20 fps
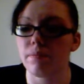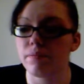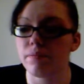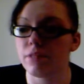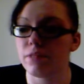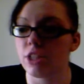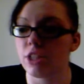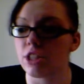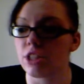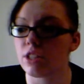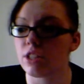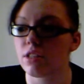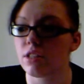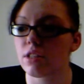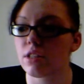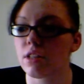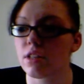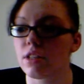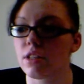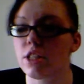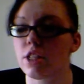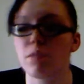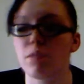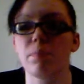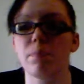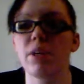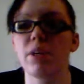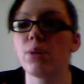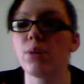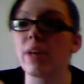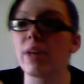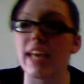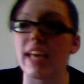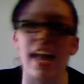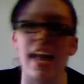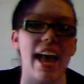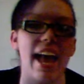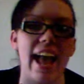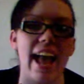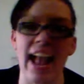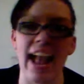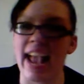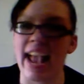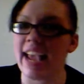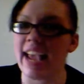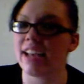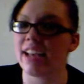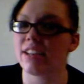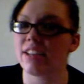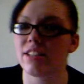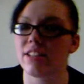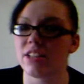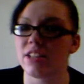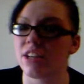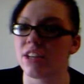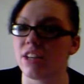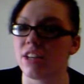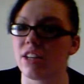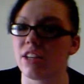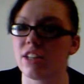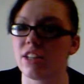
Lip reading: just spewing hate to her,